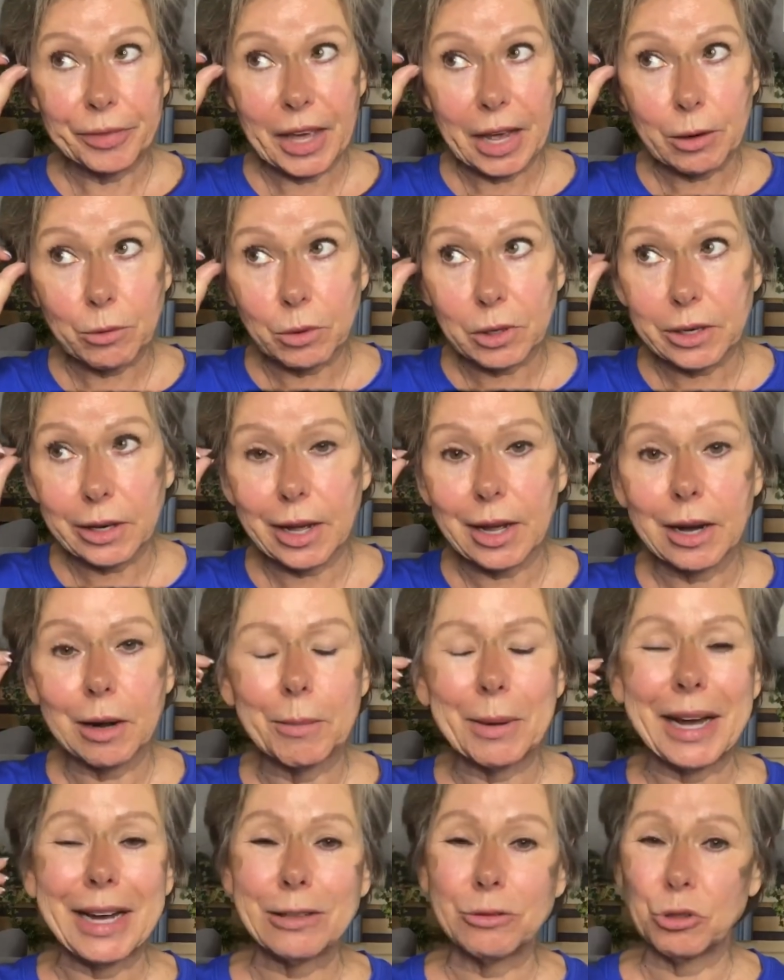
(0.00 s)
They were done
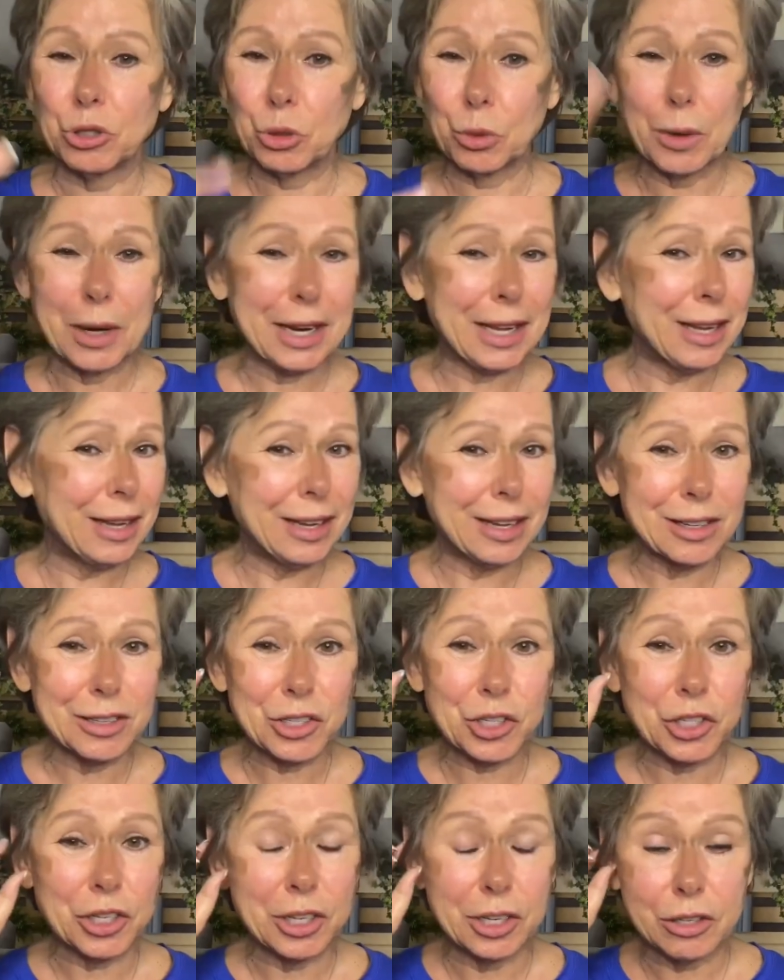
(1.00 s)
about
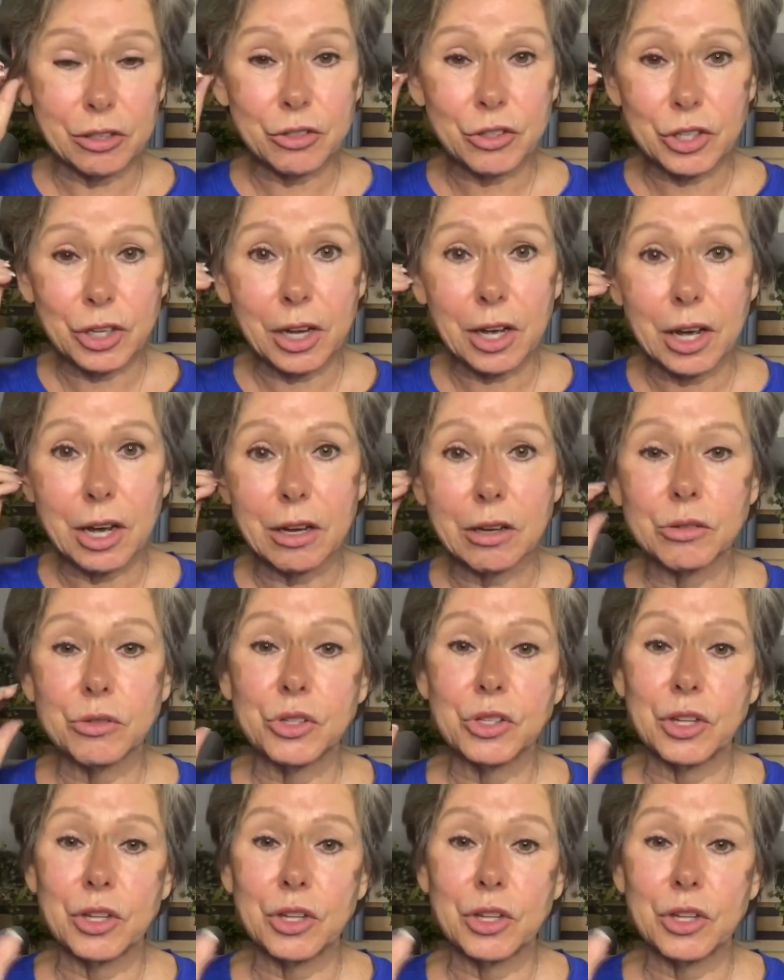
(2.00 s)
20-ish years ago,